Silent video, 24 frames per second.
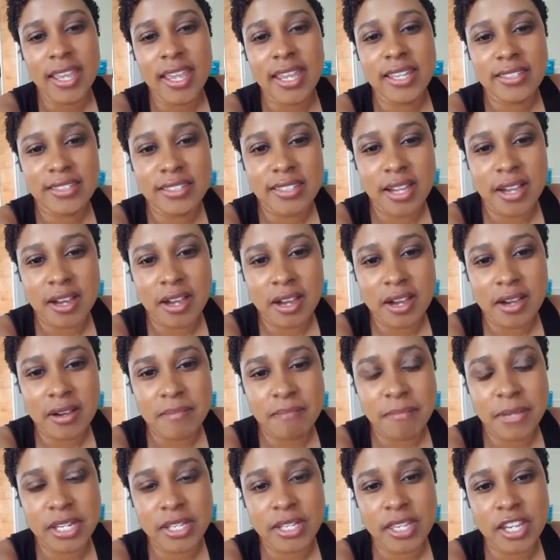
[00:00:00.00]
it's
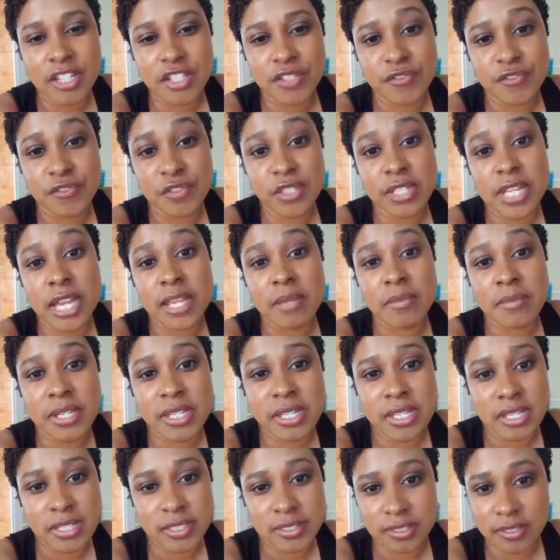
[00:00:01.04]
a medication for
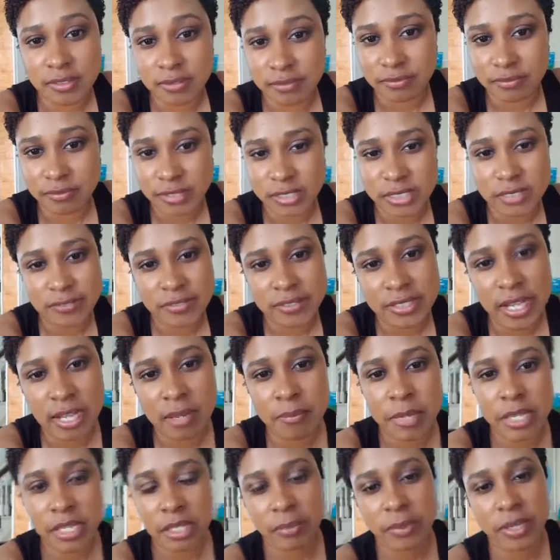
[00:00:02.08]
diabetes, for
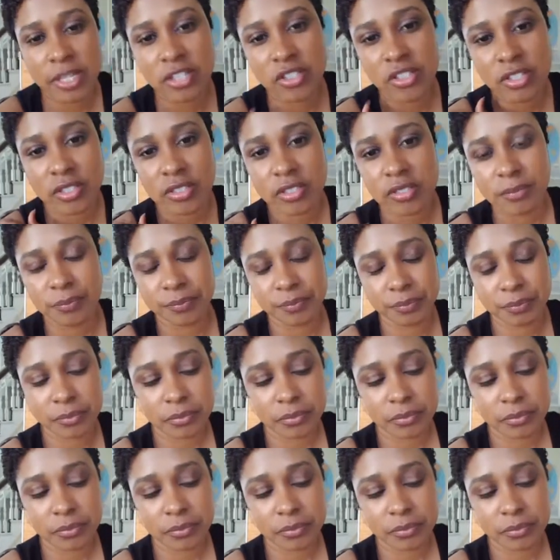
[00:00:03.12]
diabetic patients.